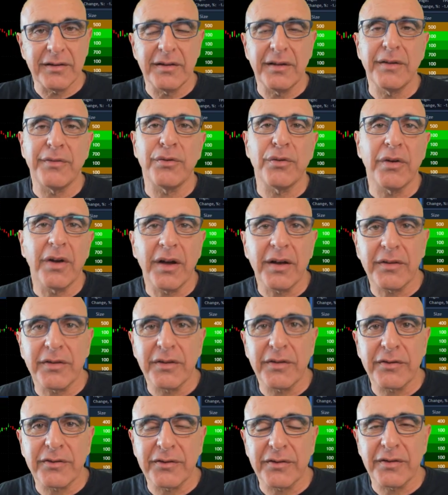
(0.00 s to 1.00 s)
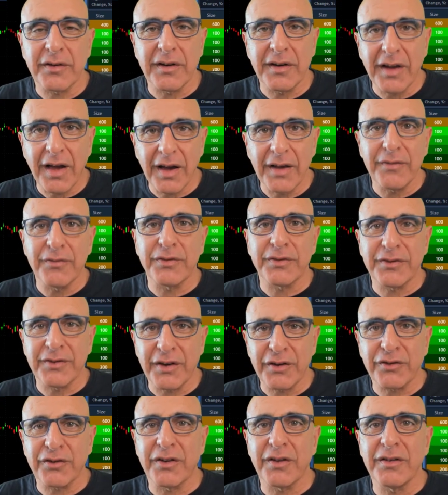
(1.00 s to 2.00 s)
if you like this live
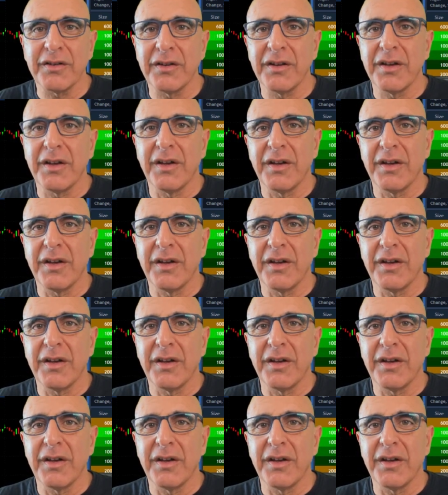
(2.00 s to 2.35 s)
session,